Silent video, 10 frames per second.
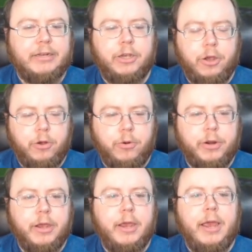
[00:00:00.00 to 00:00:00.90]
code
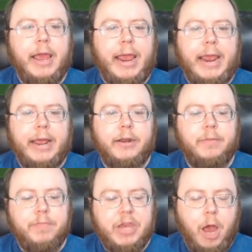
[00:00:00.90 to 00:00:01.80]
and
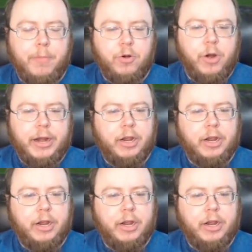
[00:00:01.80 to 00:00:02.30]
be up and running,